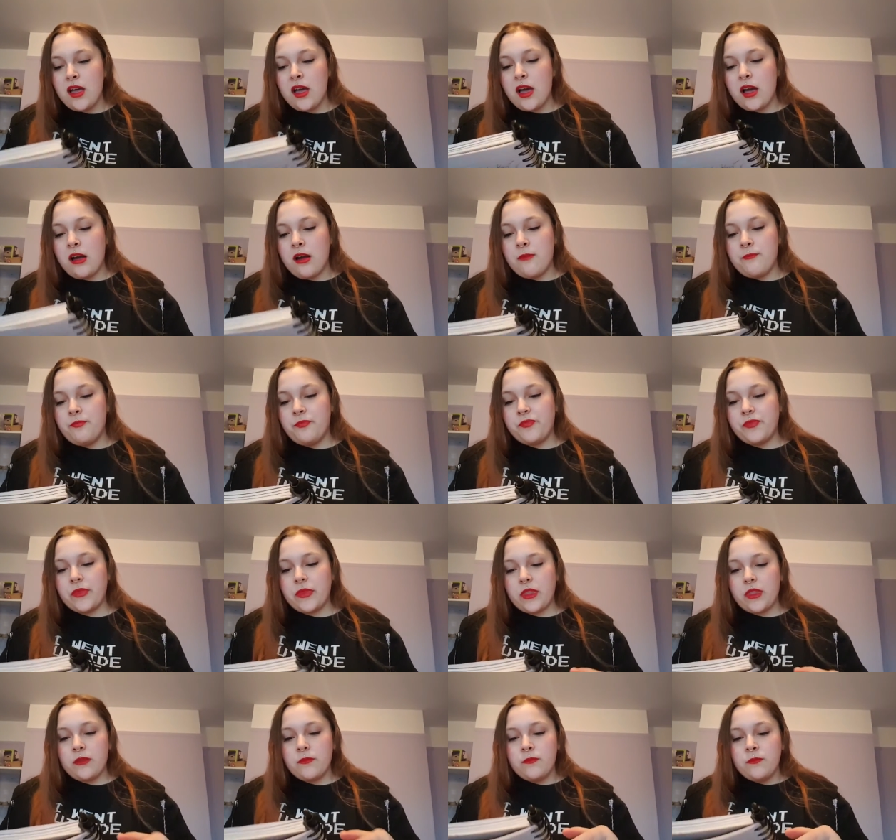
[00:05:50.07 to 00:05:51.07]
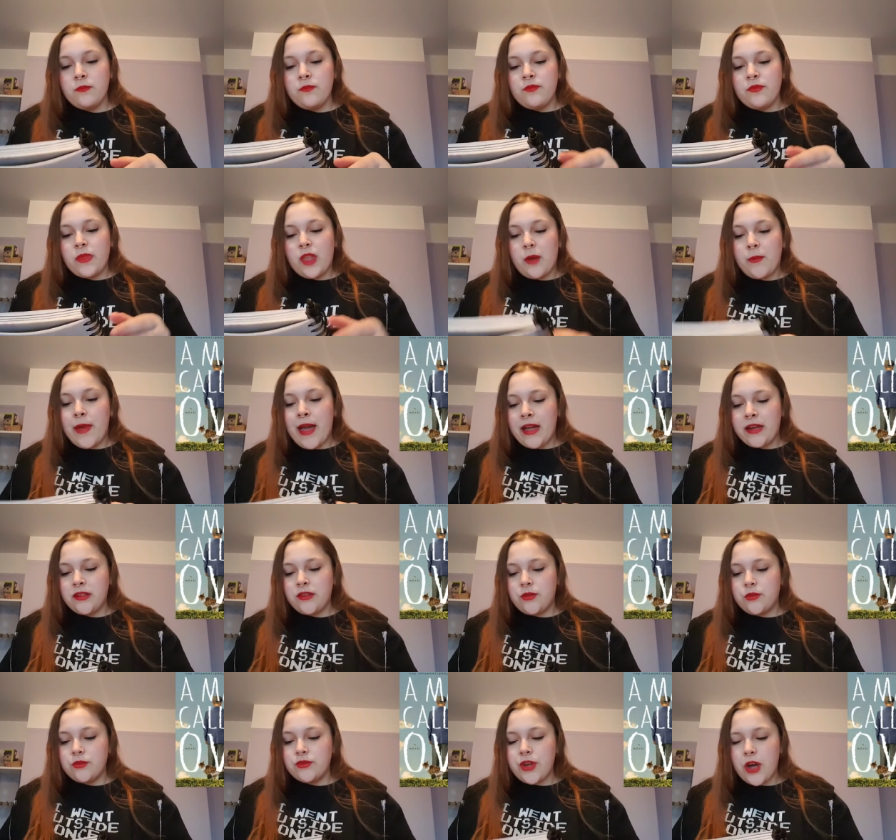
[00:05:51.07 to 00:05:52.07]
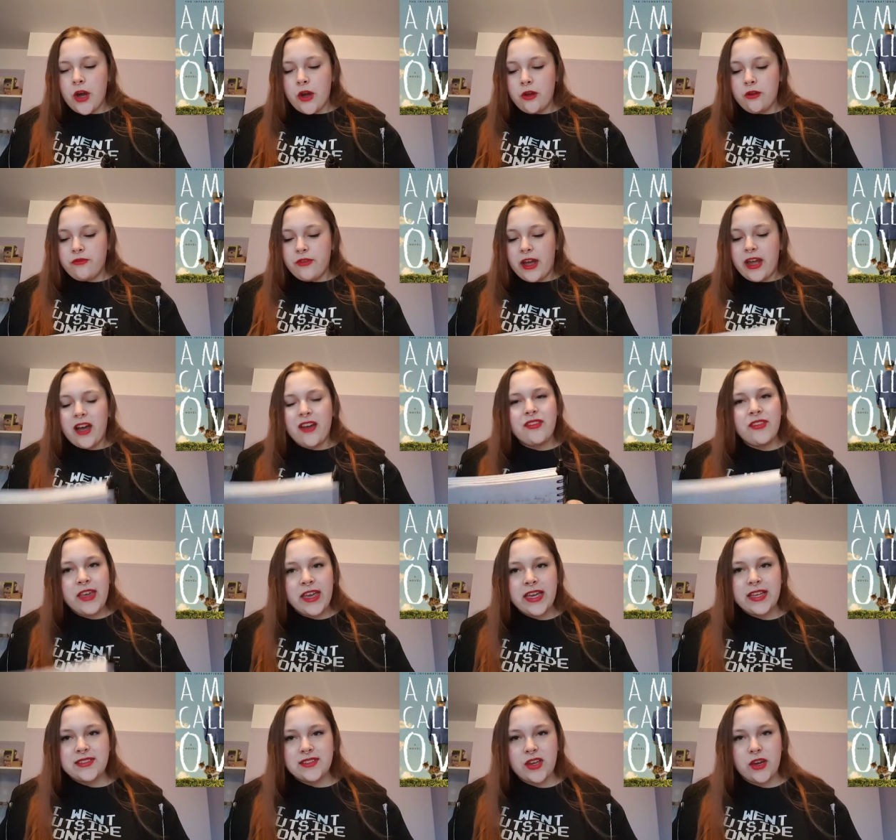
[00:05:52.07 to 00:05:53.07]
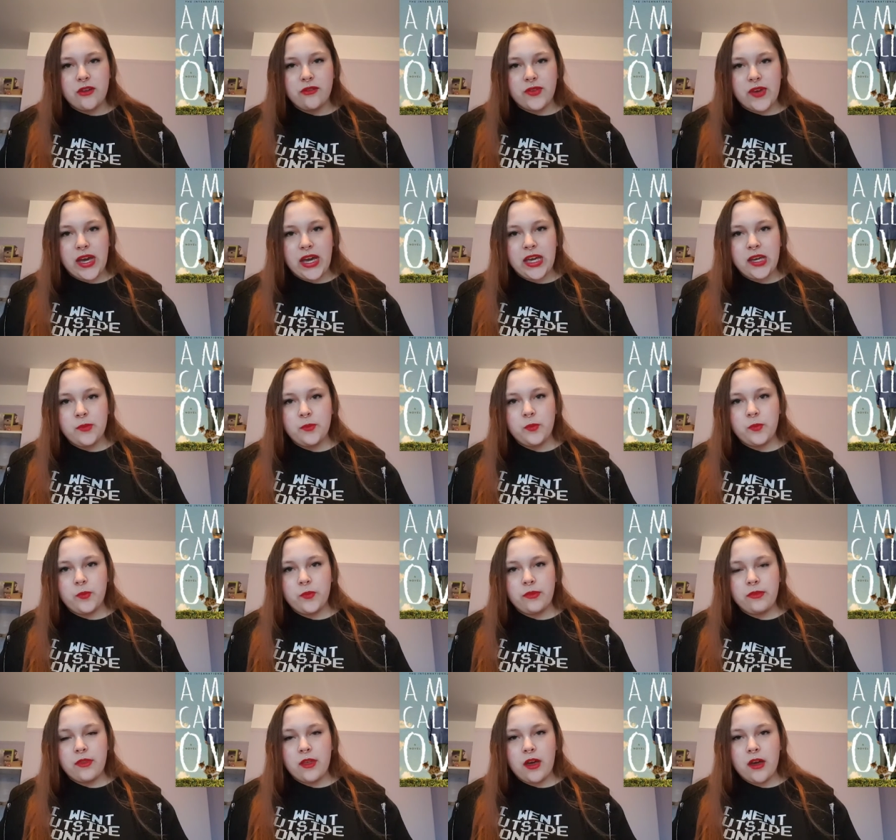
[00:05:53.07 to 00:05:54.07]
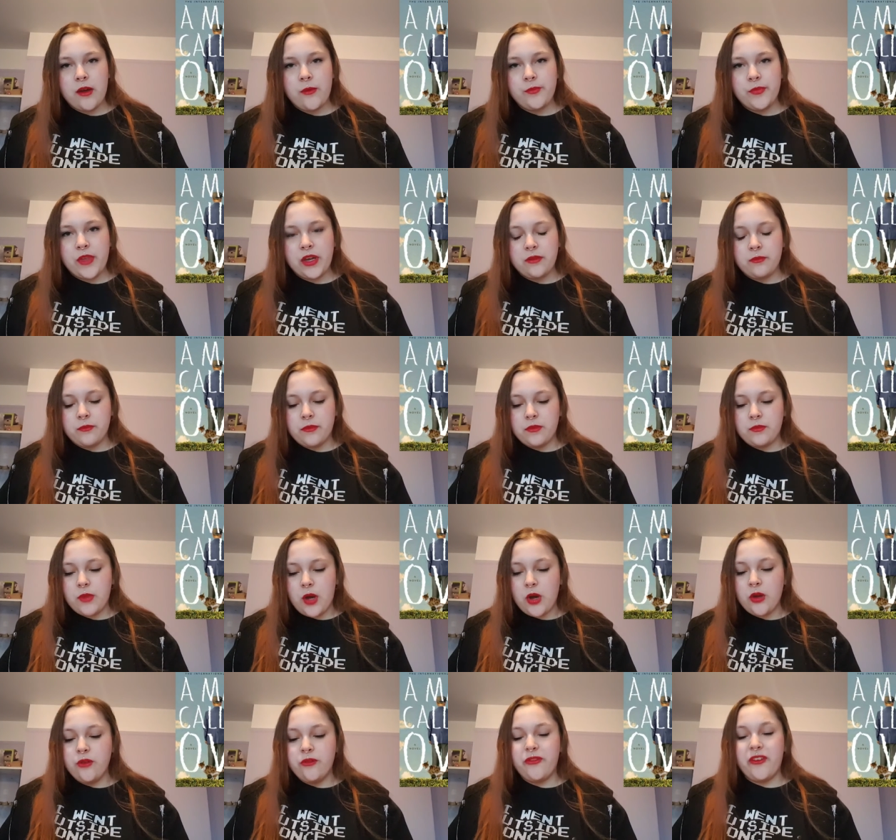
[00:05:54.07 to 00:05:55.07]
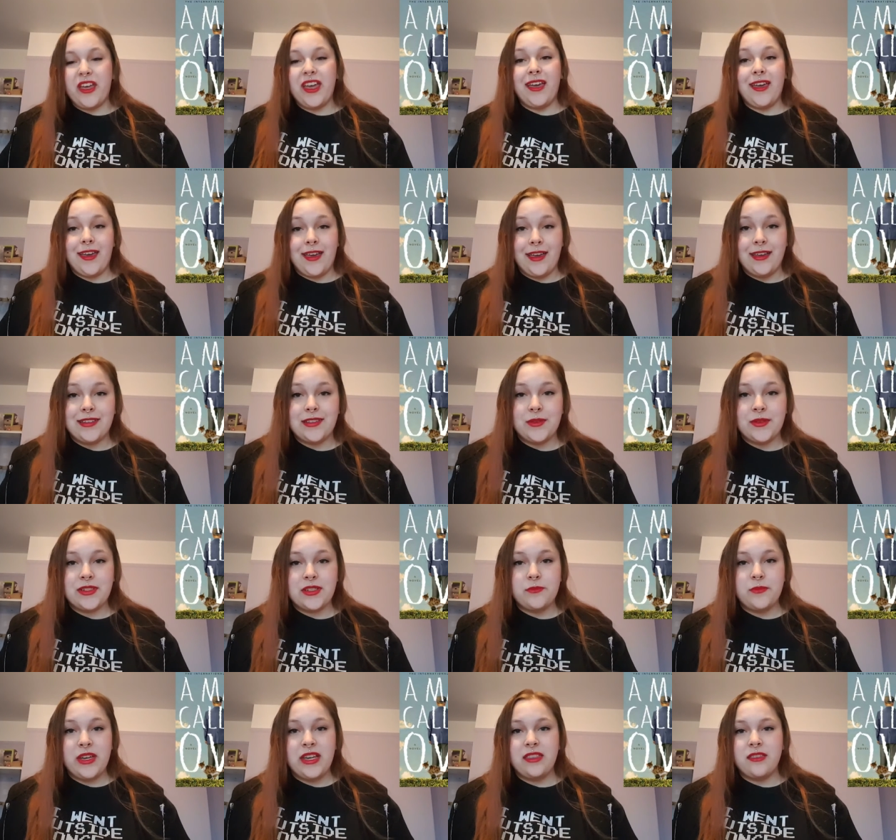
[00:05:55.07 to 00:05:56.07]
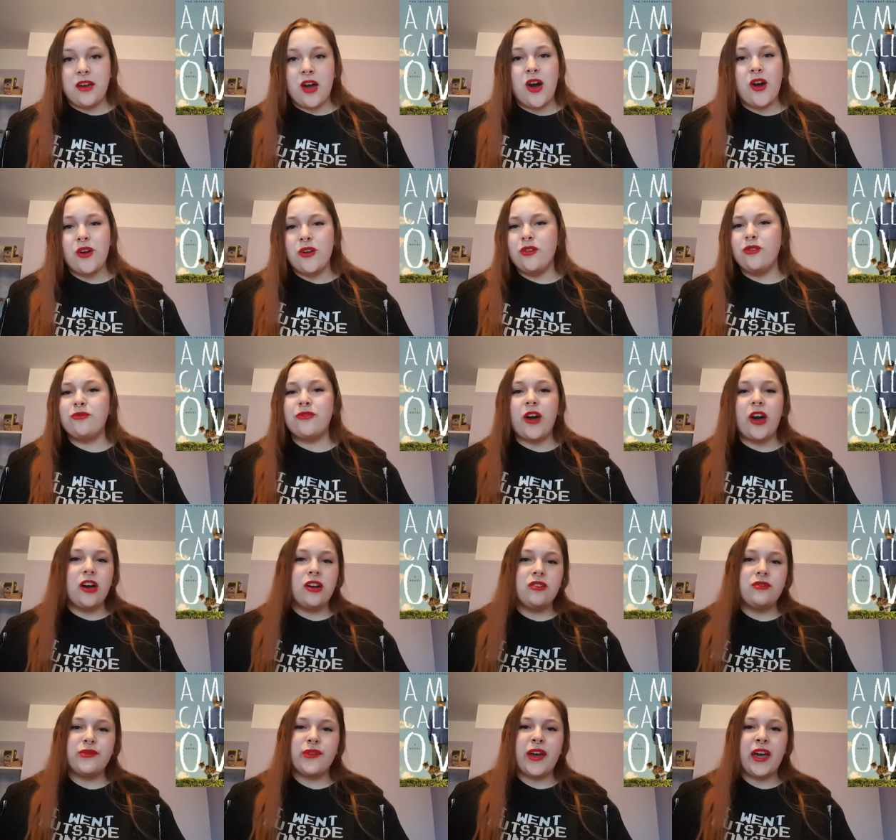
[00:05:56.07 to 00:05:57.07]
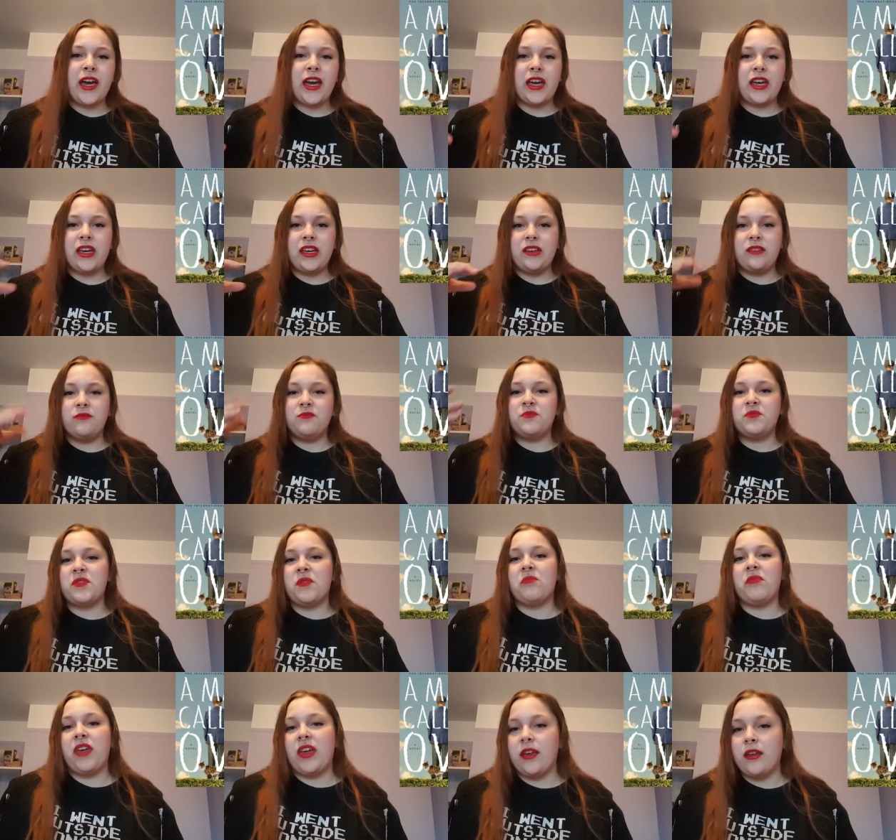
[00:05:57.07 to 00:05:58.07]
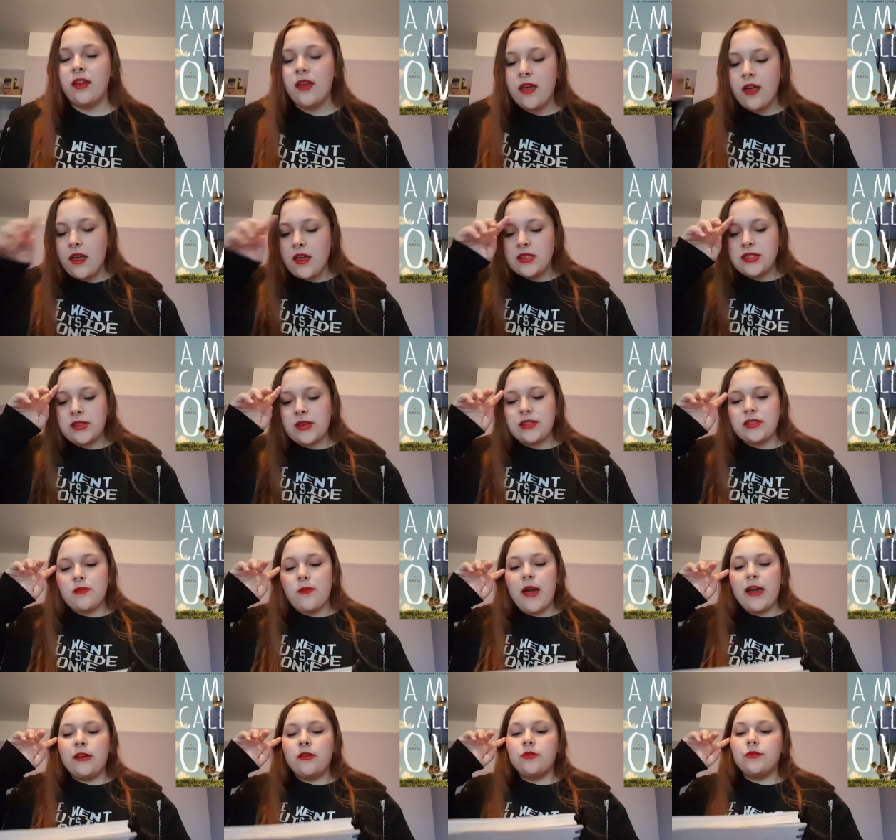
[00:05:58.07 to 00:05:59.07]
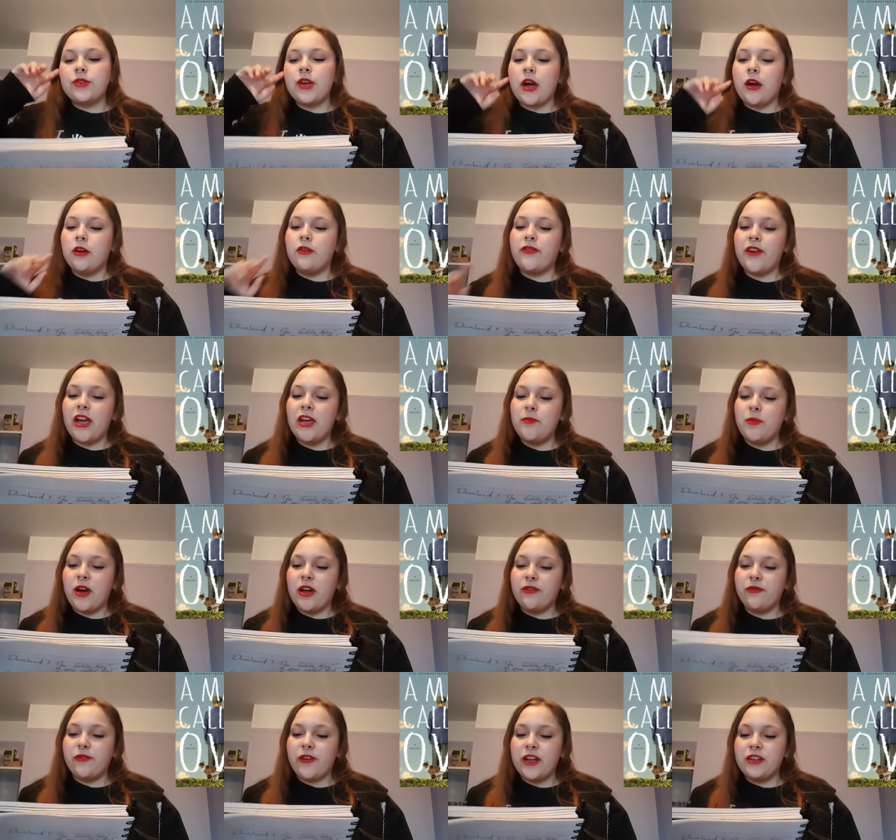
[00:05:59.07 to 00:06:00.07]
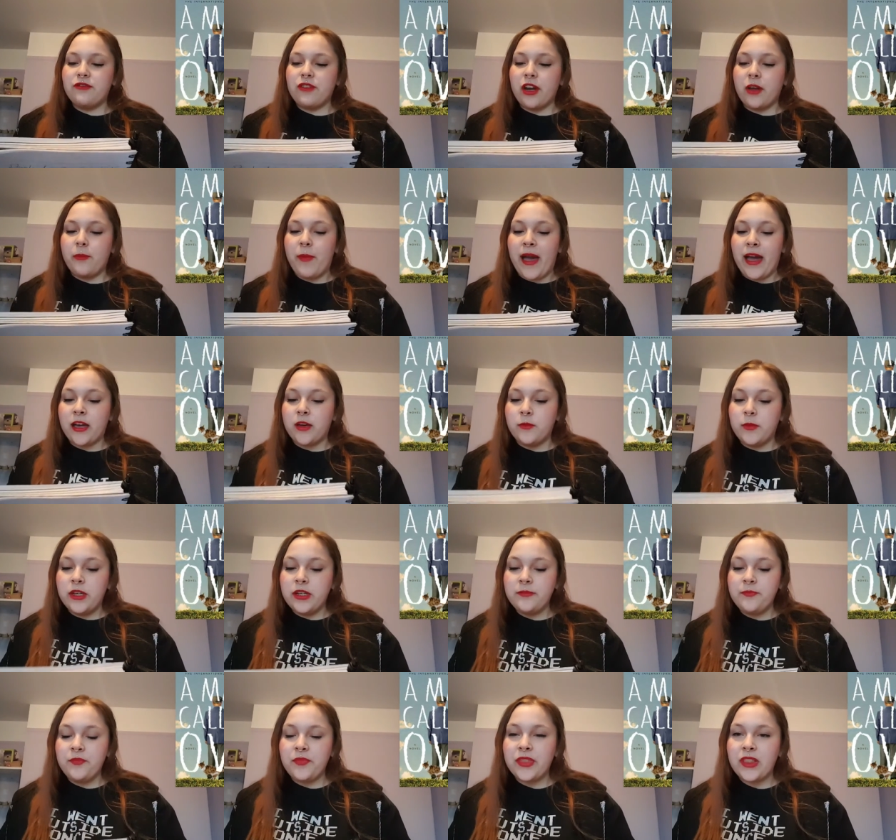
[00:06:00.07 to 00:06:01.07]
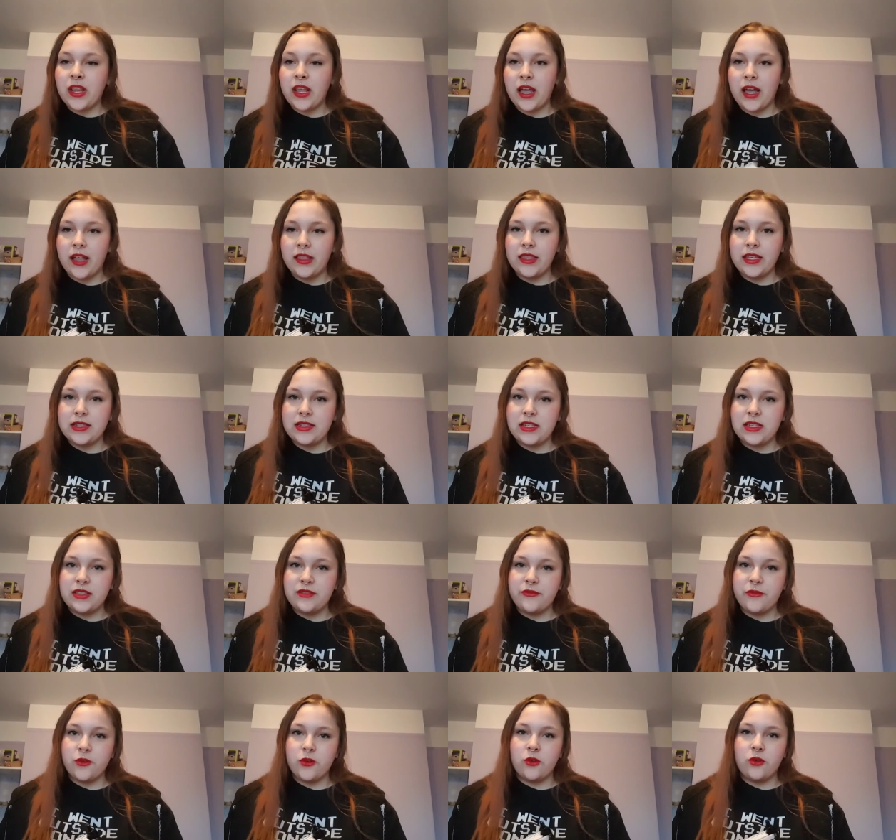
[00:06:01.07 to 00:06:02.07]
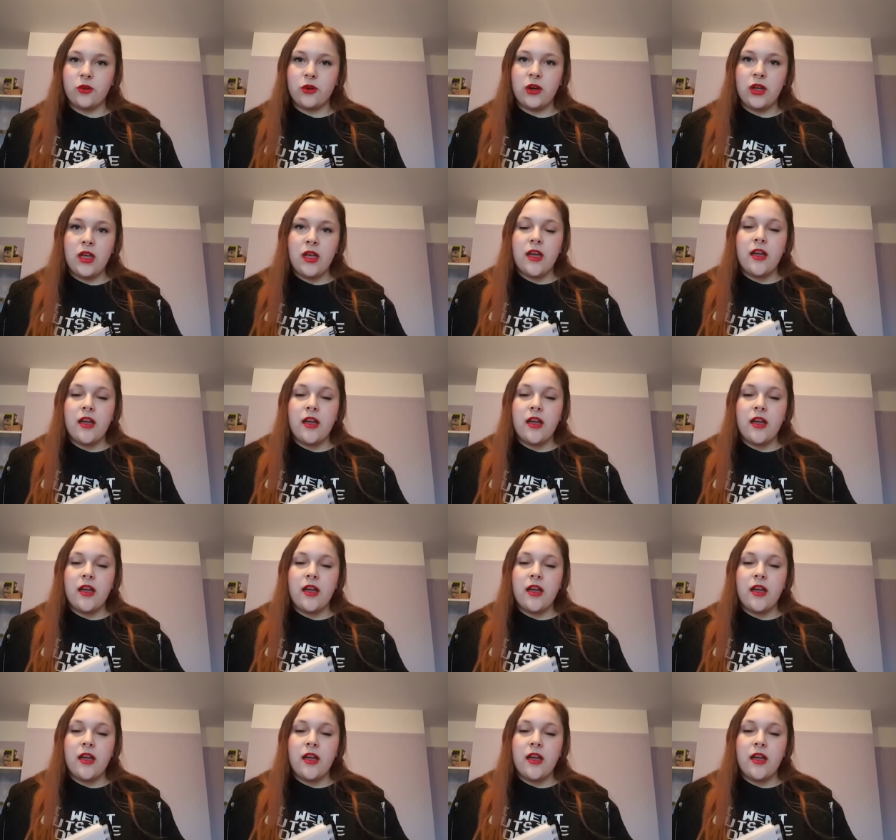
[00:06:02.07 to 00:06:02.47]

A man called Ove, I think it's Ove, O-V-E, so it's either Ove, something. So it's A Man Called Ove by Frederick Backman, and this is for